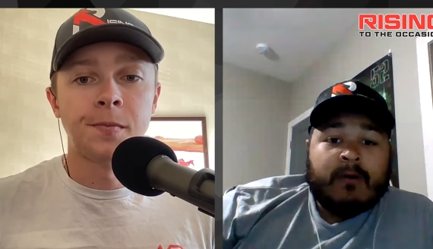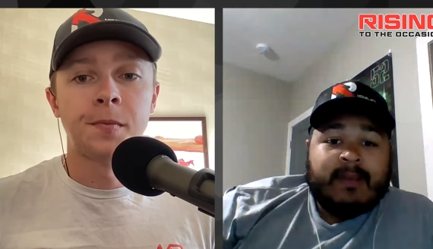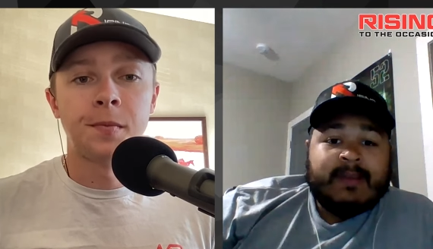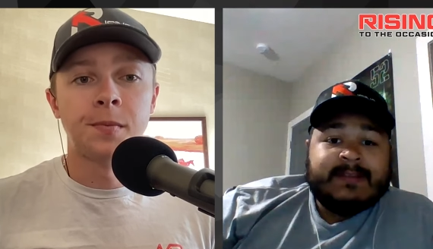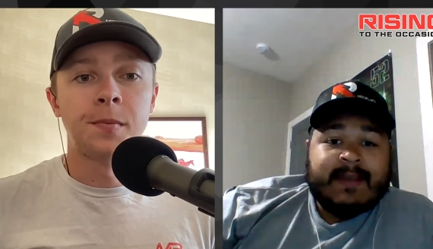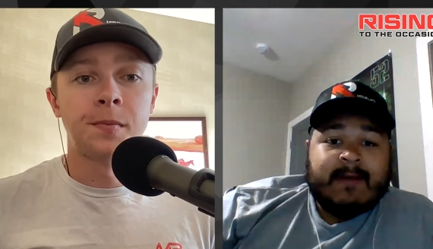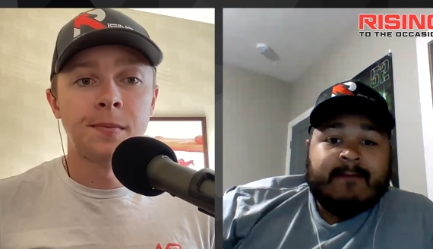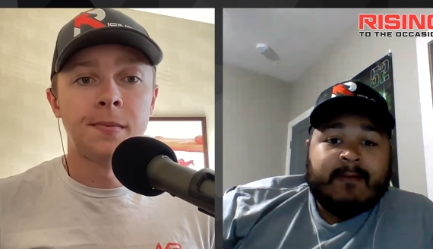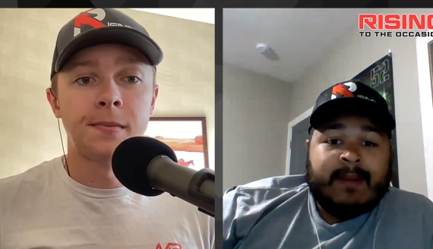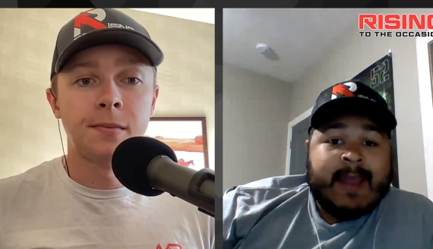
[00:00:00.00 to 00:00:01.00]
Speaker 1: he is
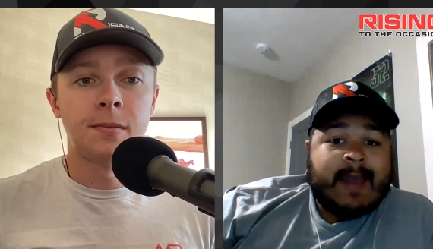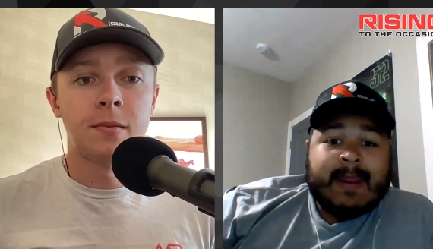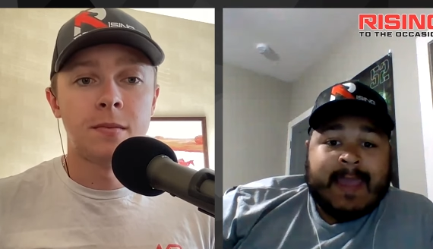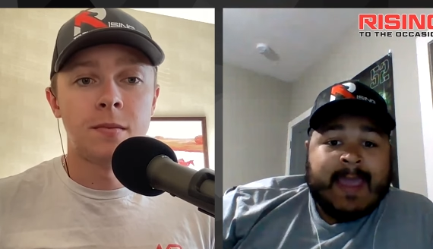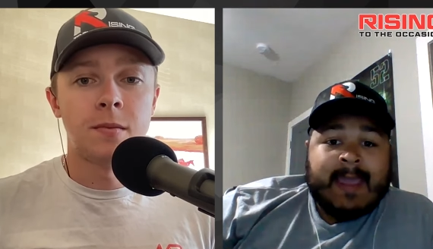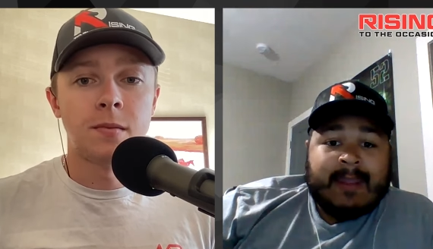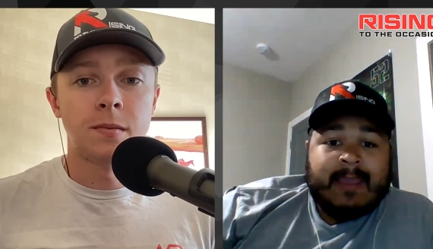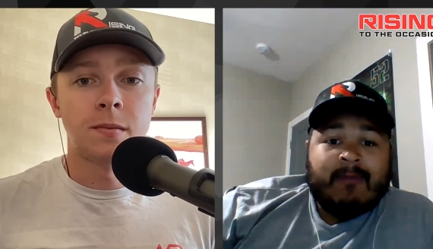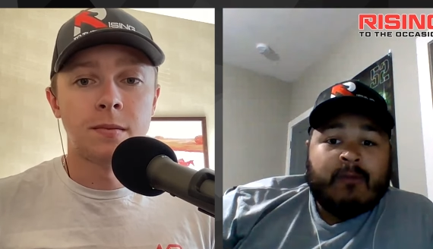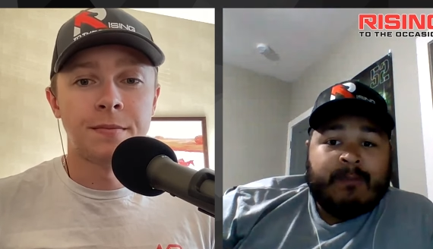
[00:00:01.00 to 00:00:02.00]
definitely not an ant. He
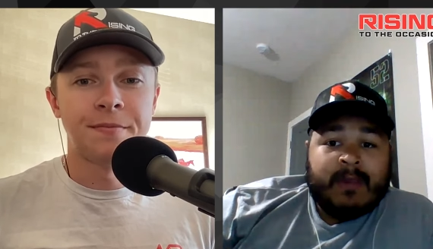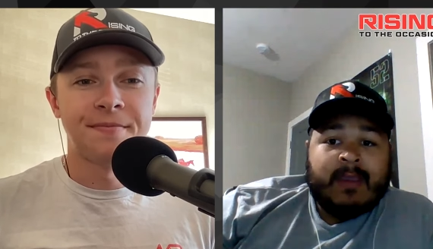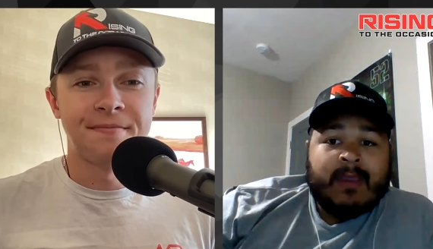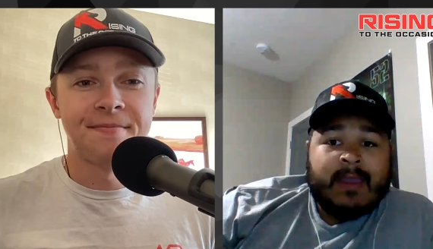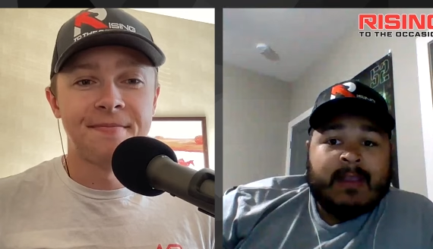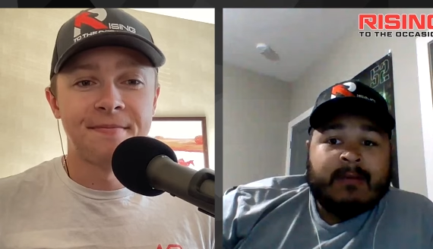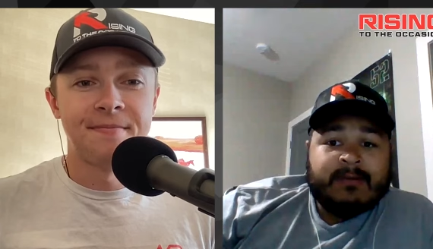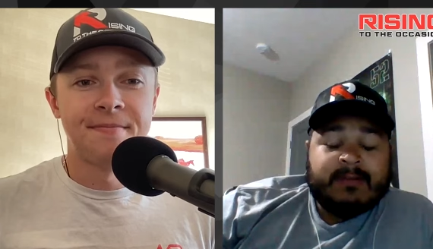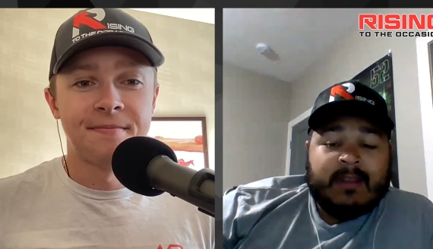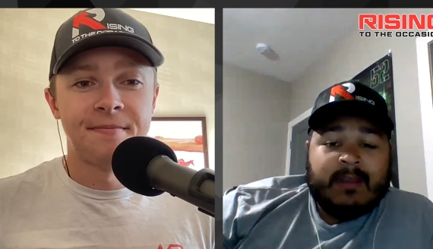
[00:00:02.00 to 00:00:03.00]
will be in your.
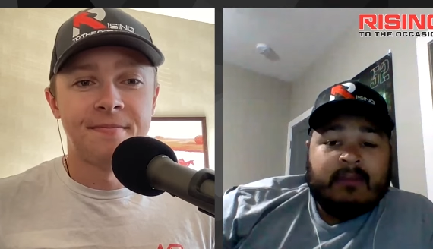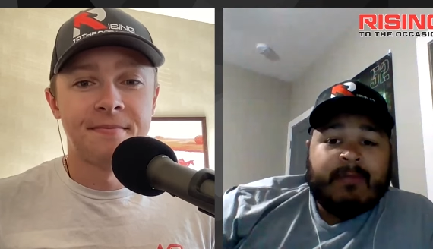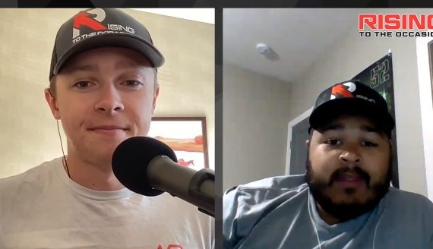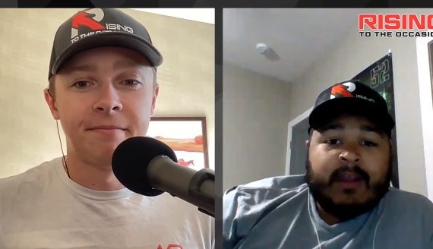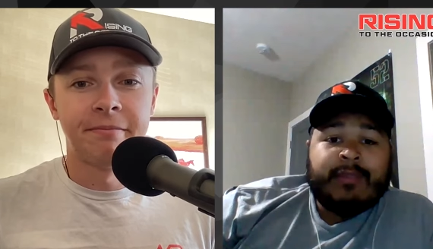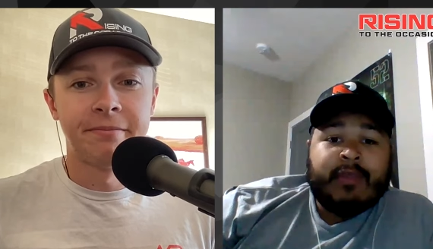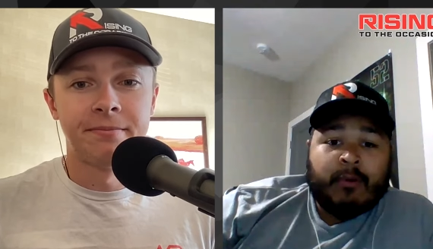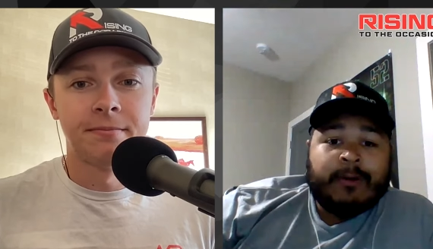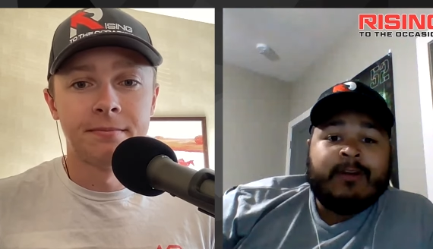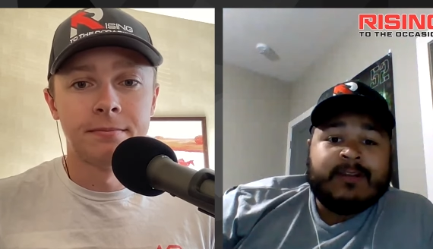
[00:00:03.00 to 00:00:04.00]
He'll be like a thorn
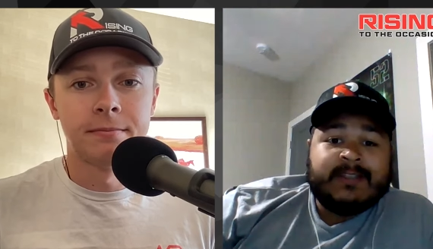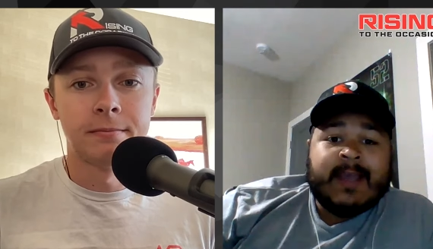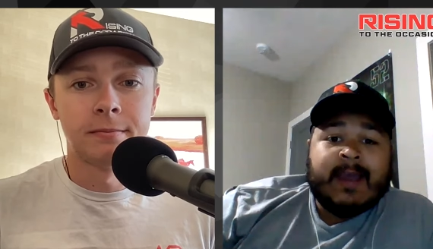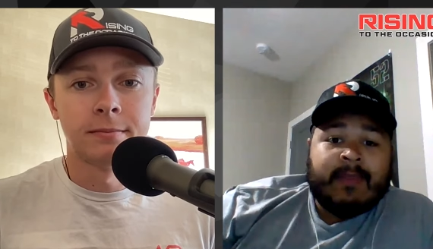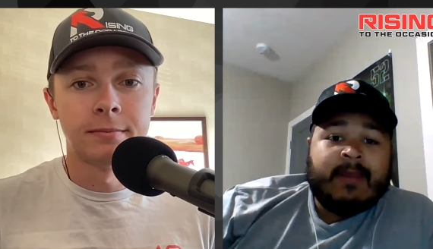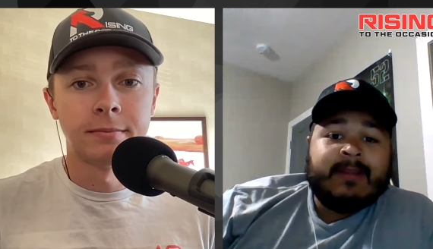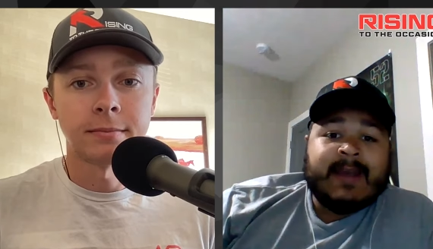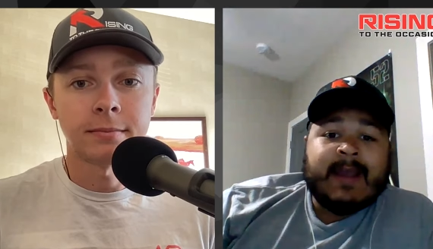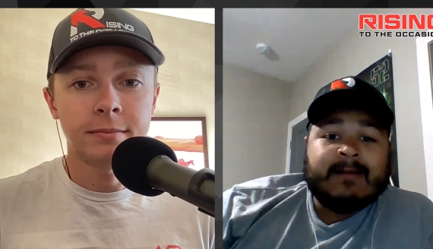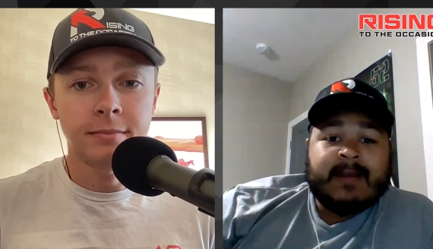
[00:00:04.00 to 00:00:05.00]
in your side the
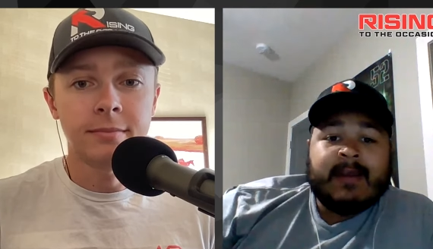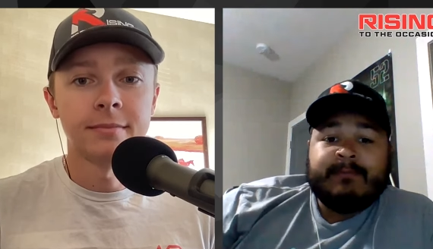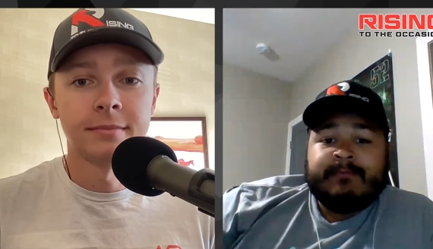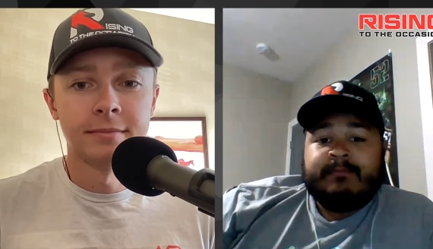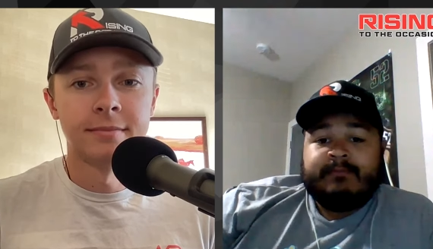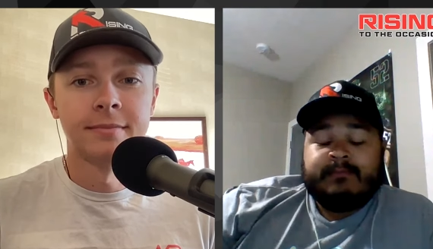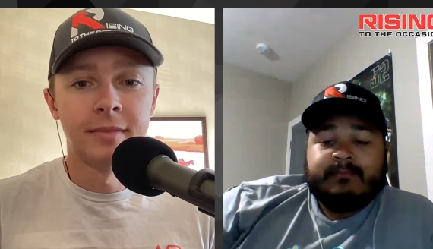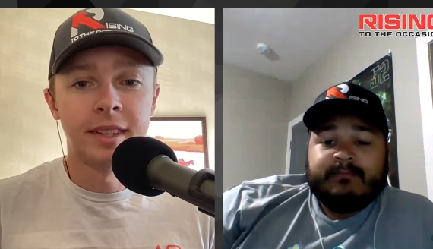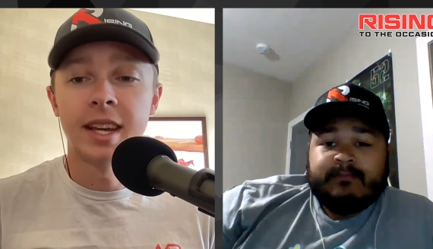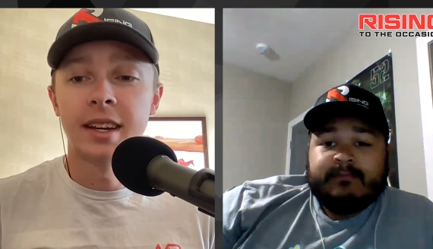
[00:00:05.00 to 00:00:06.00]
entire time.
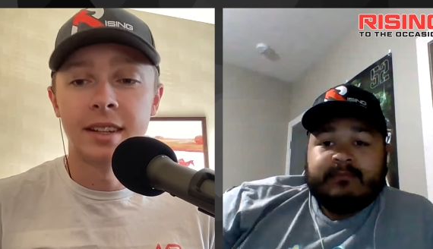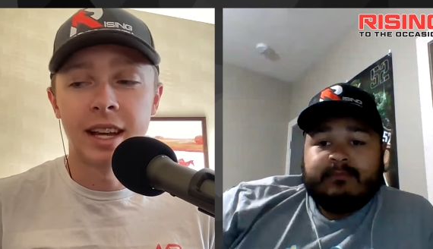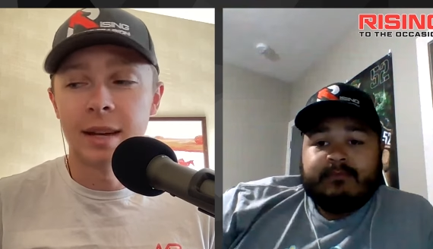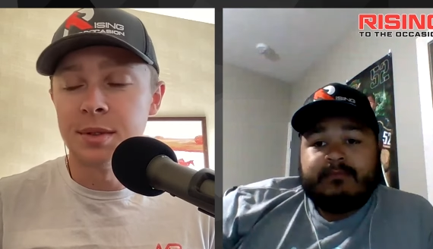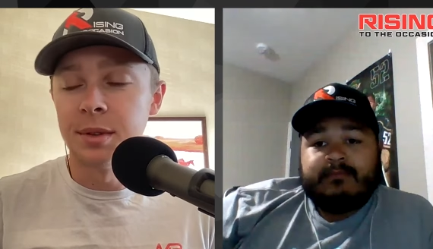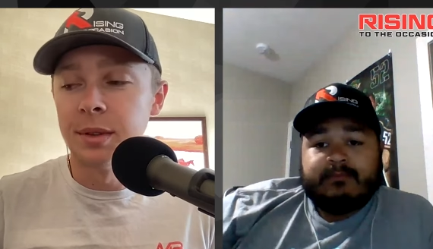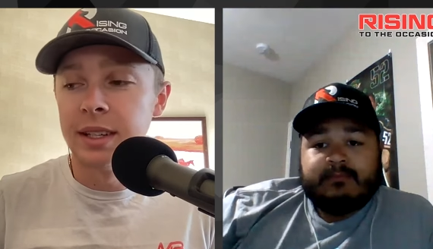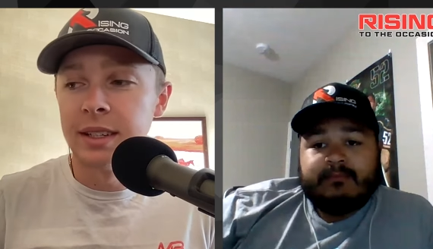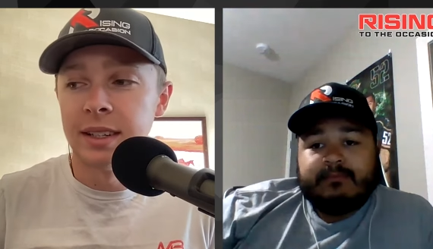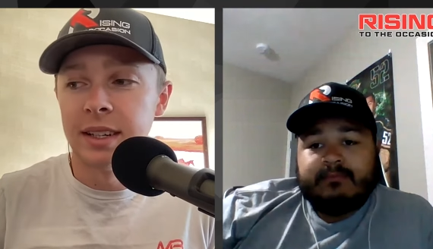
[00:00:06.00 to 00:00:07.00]
Speaker 2: Yeah, yeah,
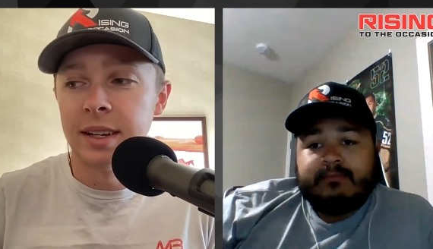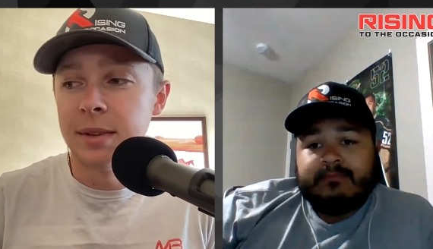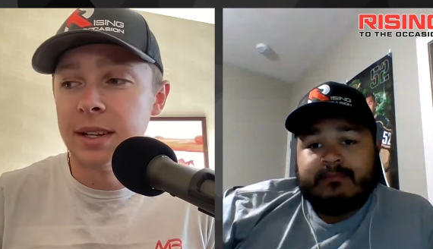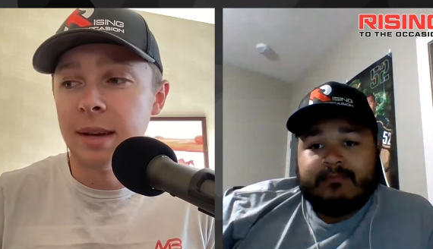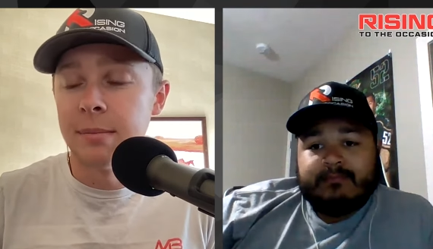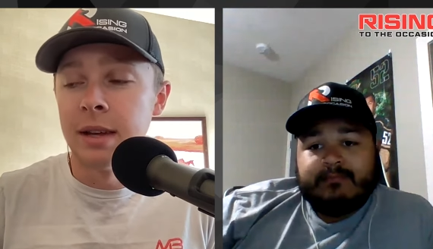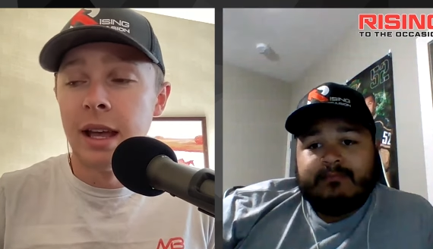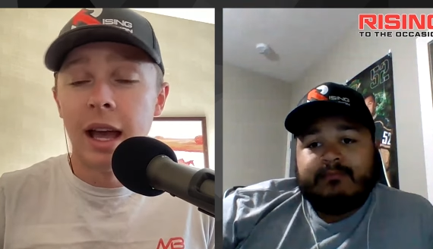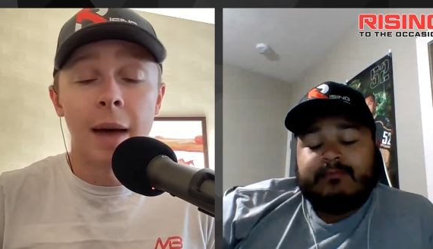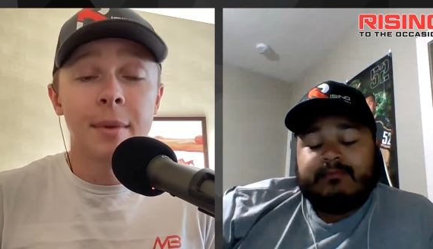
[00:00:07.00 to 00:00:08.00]
absolutely. Uh, I mean, I'm I'm